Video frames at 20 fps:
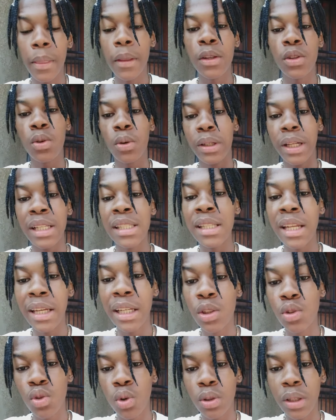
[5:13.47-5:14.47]
So that's the
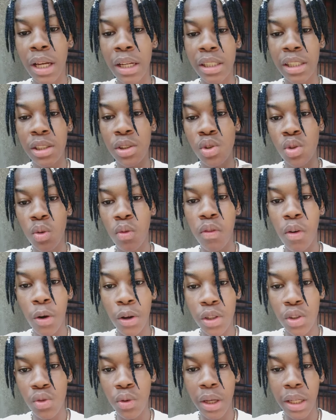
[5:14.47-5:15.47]
introduction to
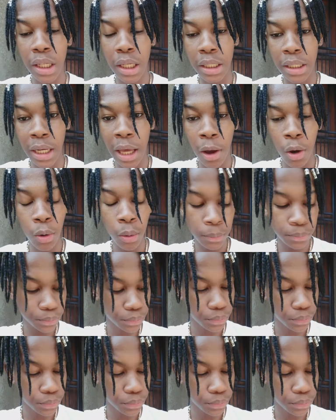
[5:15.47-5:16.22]
forex trading. Now,